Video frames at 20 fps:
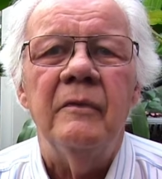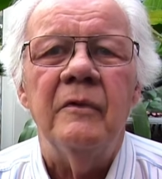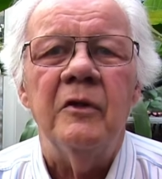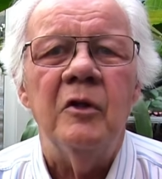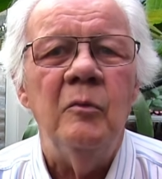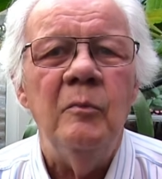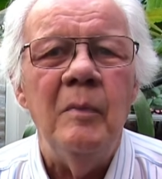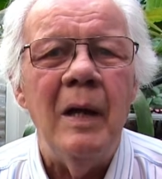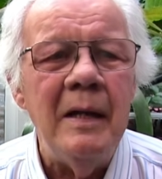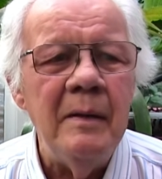
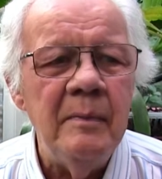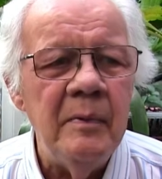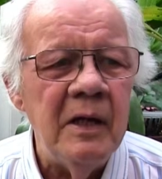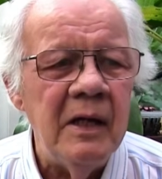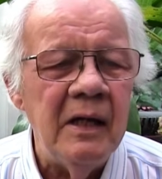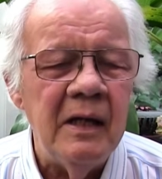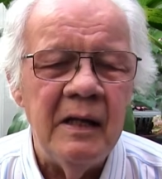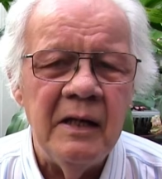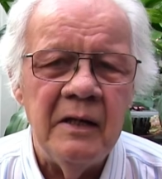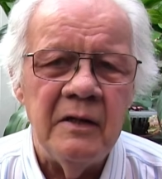So
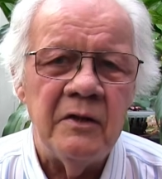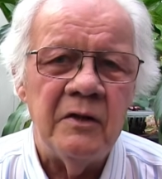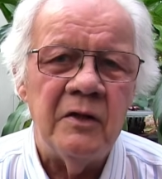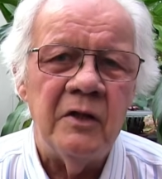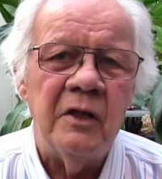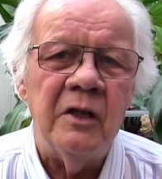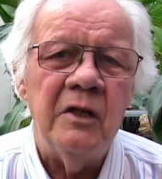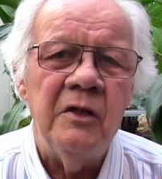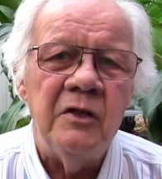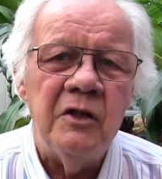maybe it is
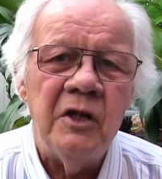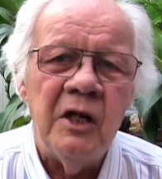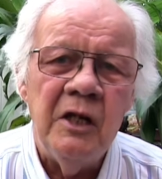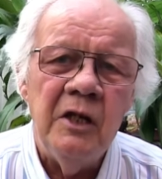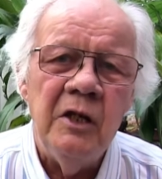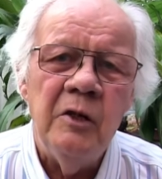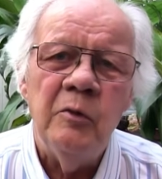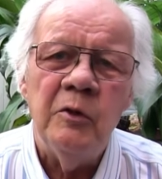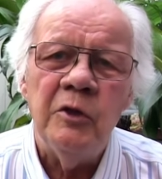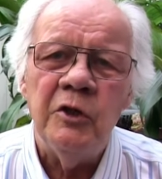the
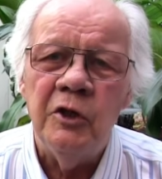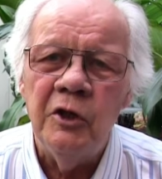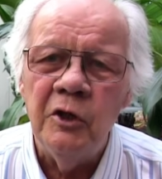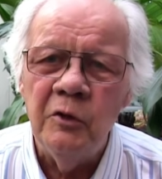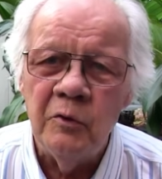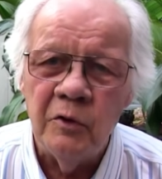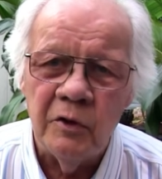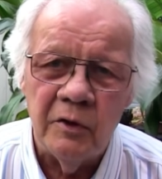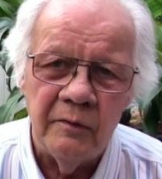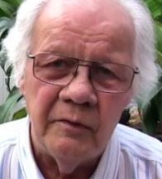continuous
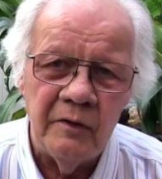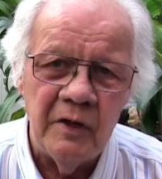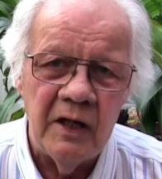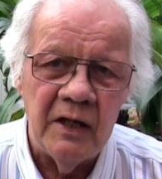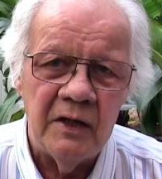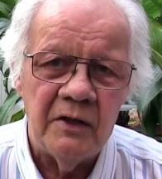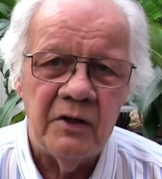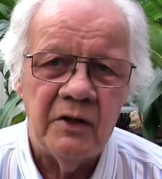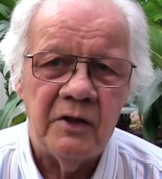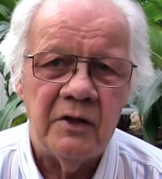use of
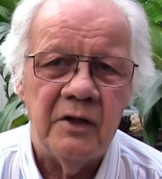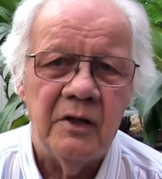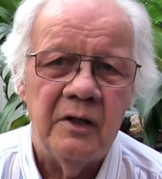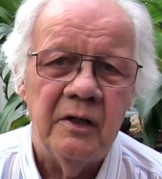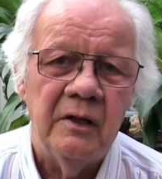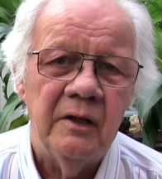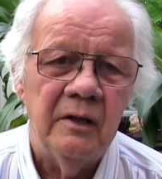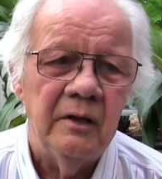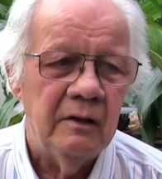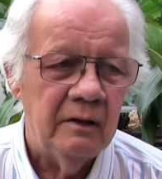this
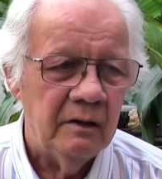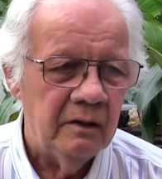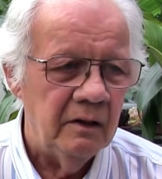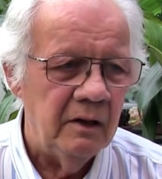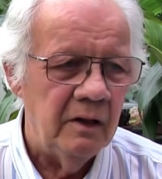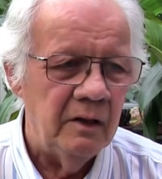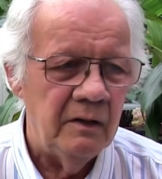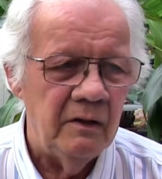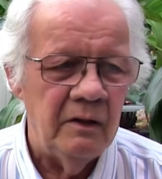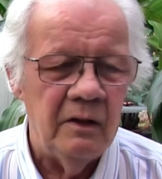
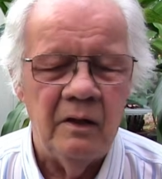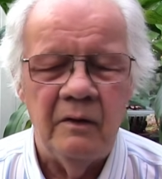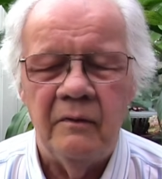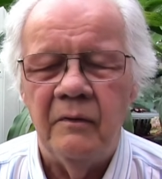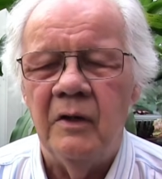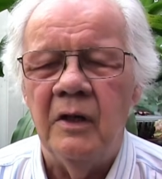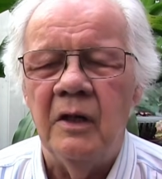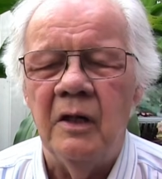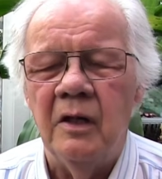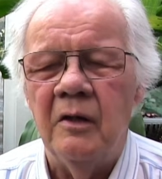that
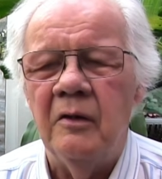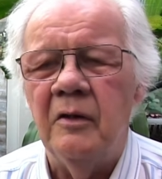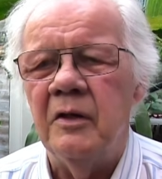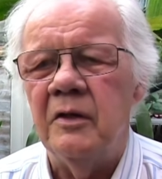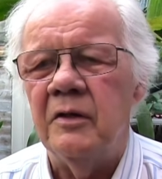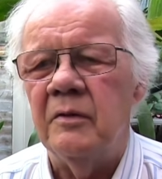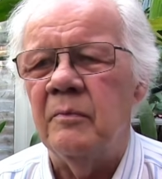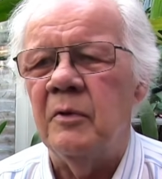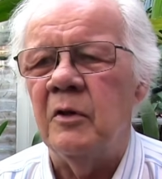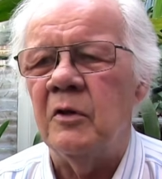
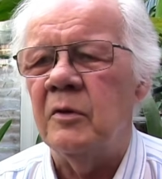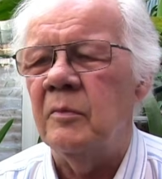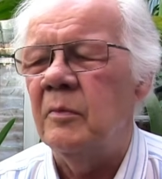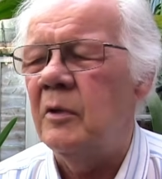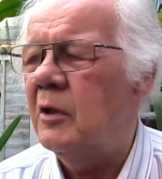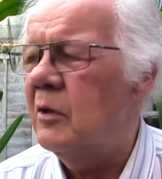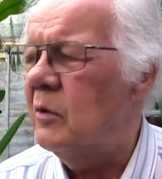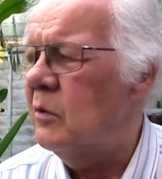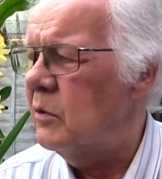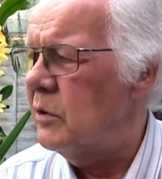is
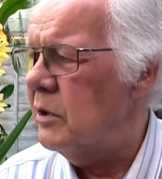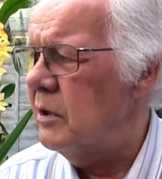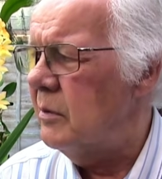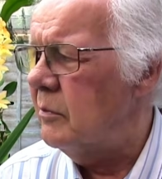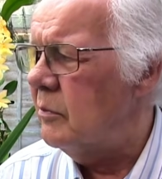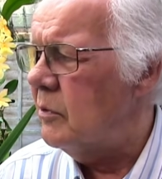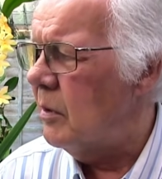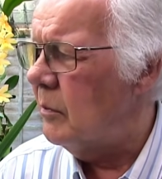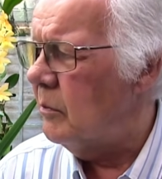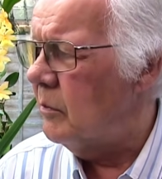possibly causing the
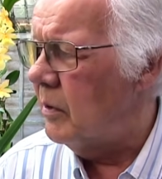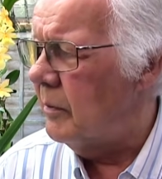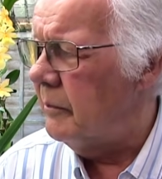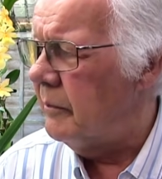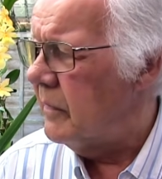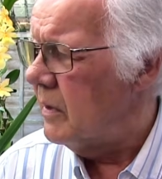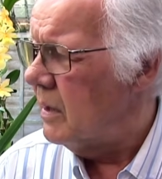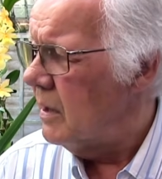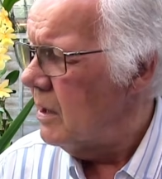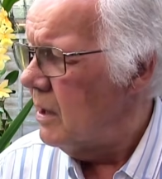problem.
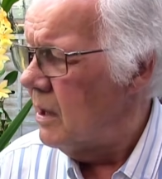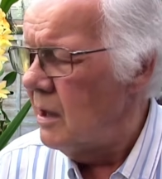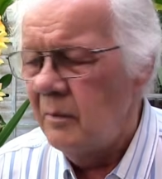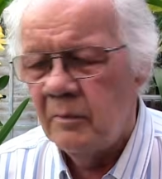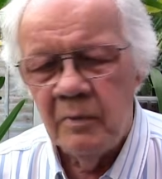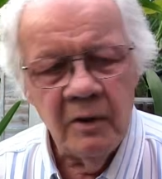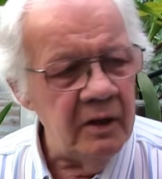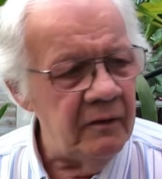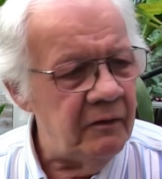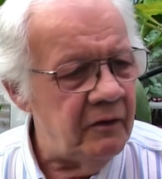
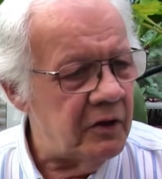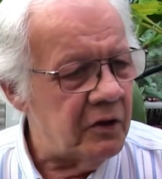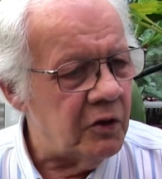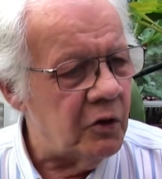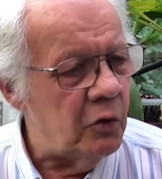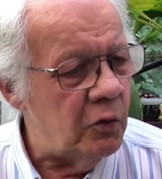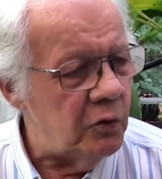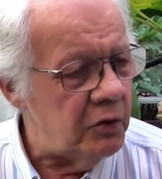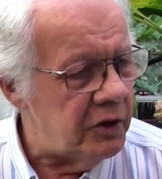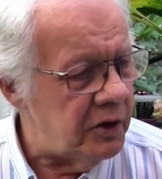But if it's
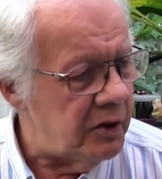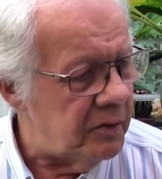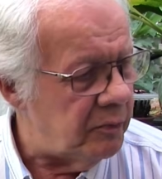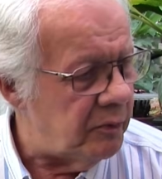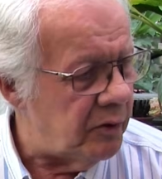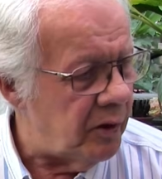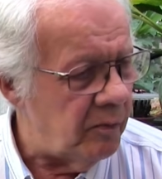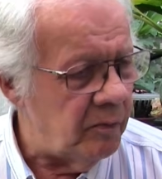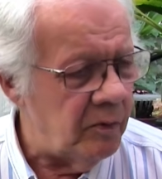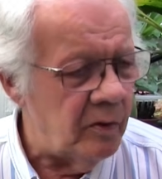causing a
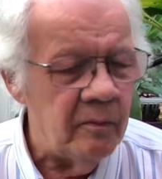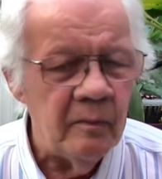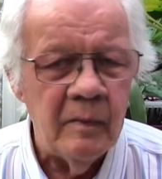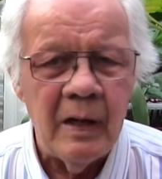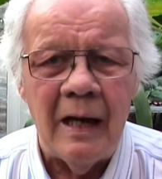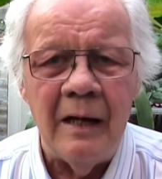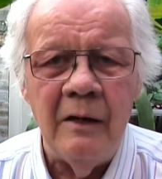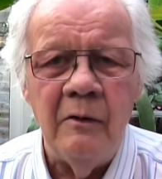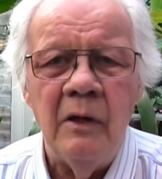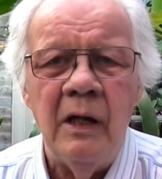
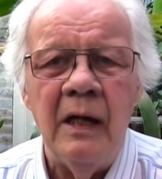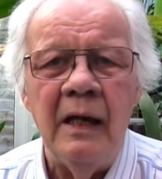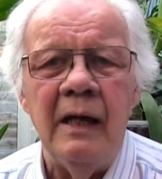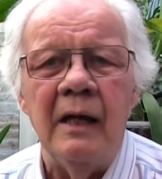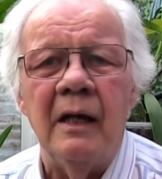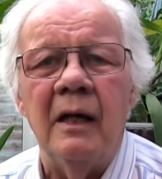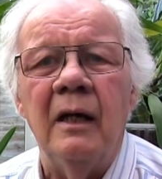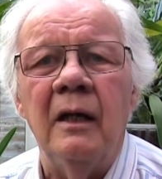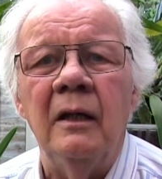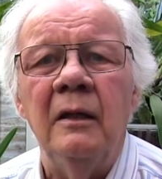problem out
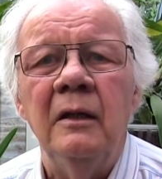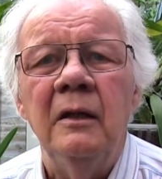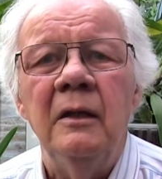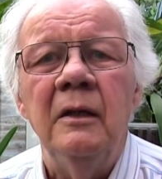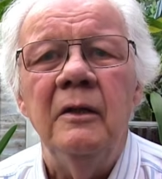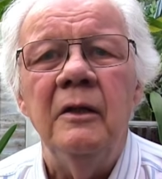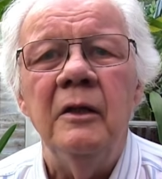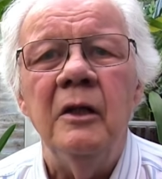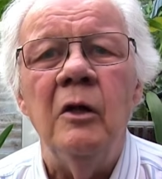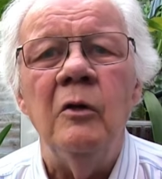here,
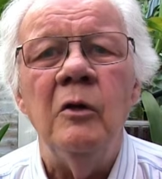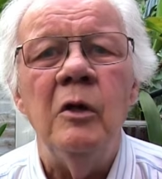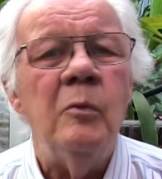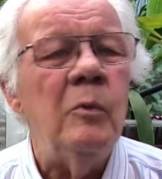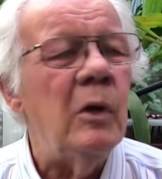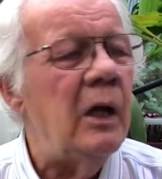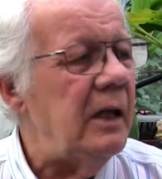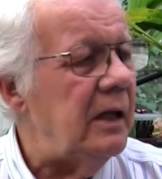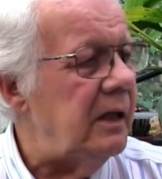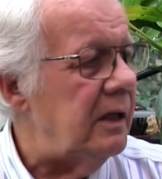the only
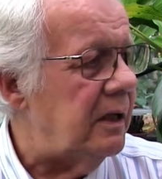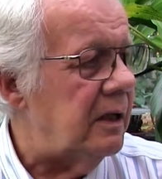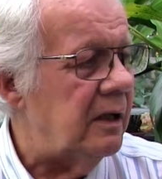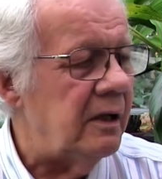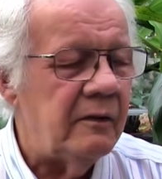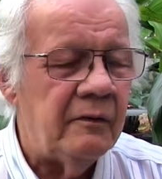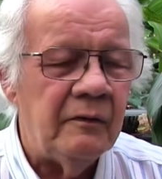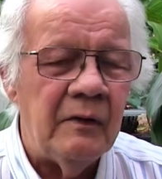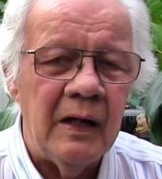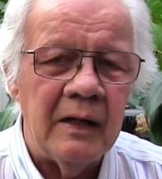way it can
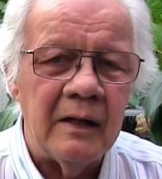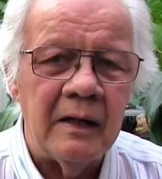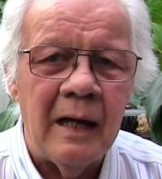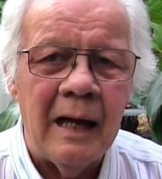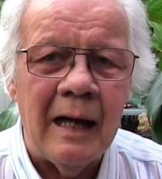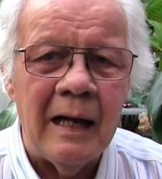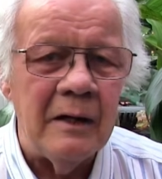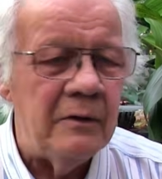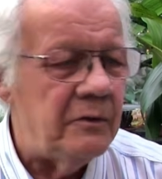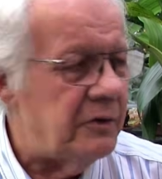affect the
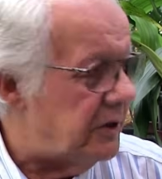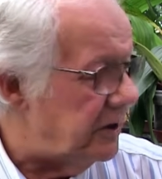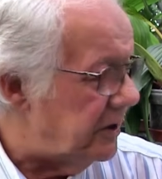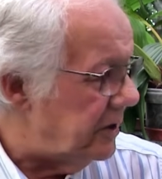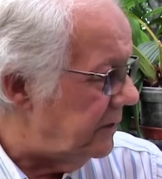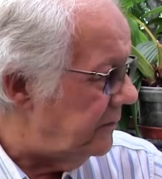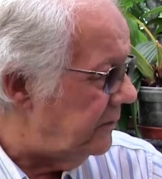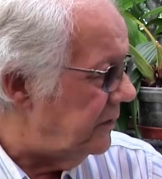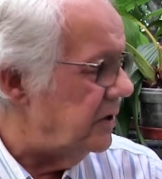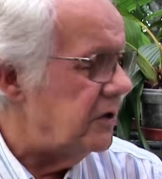house
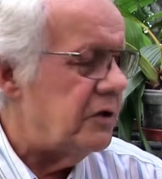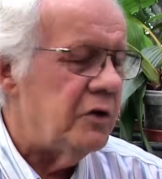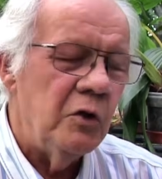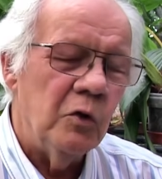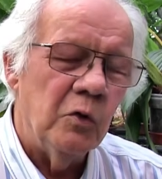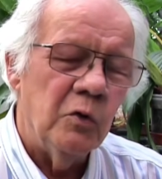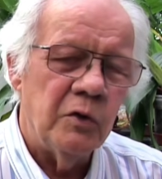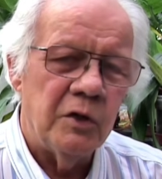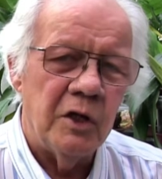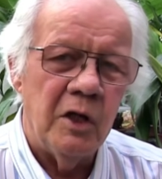is if this
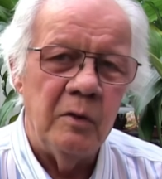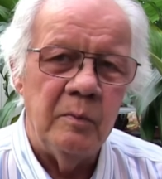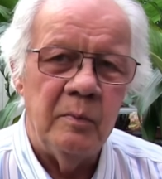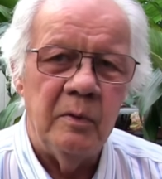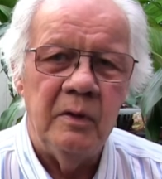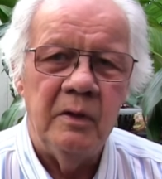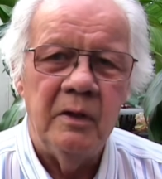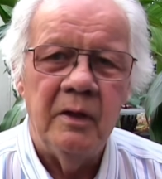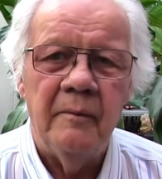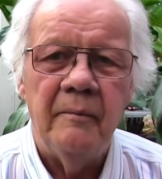door's
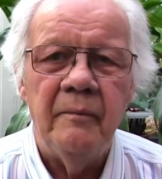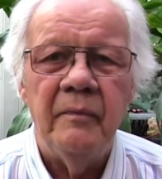open.